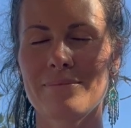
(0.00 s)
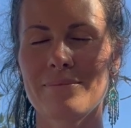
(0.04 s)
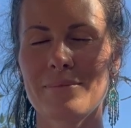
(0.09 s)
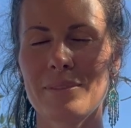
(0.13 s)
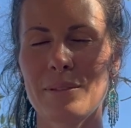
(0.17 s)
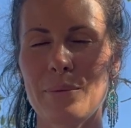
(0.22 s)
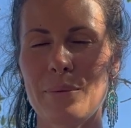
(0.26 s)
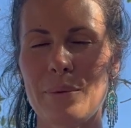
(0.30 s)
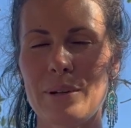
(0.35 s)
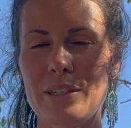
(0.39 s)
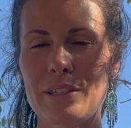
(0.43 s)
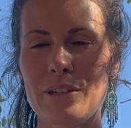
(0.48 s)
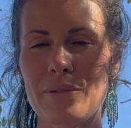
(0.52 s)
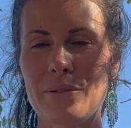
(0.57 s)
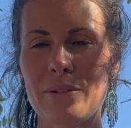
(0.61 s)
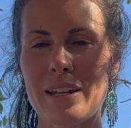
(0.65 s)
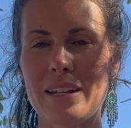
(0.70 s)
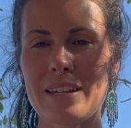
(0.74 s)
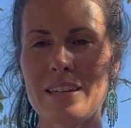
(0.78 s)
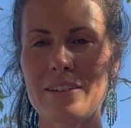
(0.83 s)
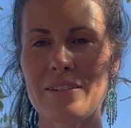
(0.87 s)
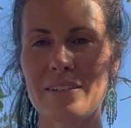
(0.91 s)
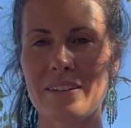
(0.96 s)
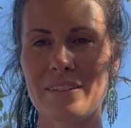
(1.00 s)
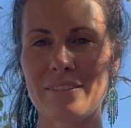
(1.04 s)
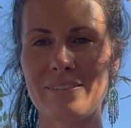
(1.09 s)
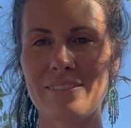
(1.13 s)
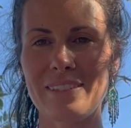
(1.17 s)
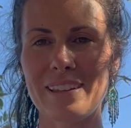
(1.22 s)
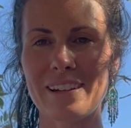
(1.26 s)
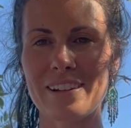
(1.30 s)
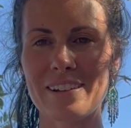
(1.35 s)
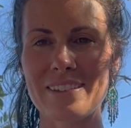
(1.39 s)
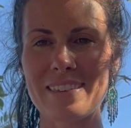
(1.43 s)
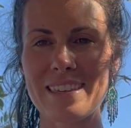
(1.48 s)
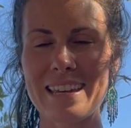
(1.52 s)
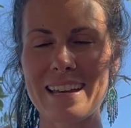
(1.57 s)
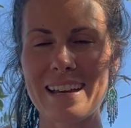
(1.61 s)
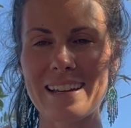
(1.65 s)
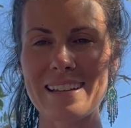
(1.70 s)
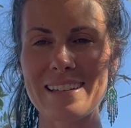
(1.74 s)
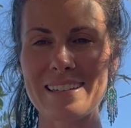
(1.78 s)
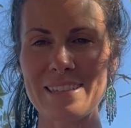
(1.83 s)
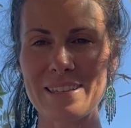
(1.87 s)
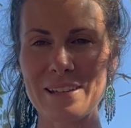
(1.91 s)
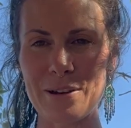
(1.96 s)
When you're ready, you can flutter the
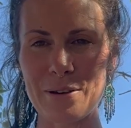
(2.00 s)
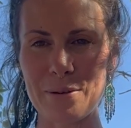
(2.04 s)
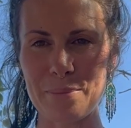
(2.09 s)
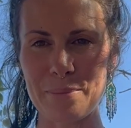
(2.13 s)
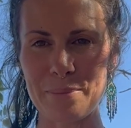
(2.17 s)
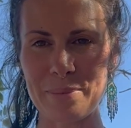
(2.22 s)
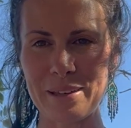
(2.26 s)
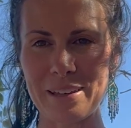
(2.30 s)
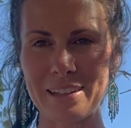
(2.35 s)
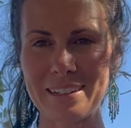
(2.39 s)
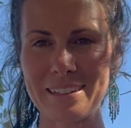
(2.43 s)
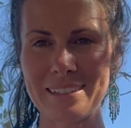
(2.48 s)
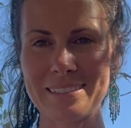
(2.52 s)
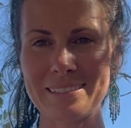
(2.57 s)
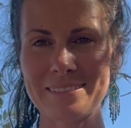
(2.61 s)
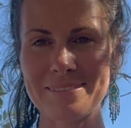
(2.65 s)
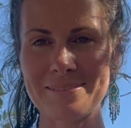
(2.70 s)
eyes open.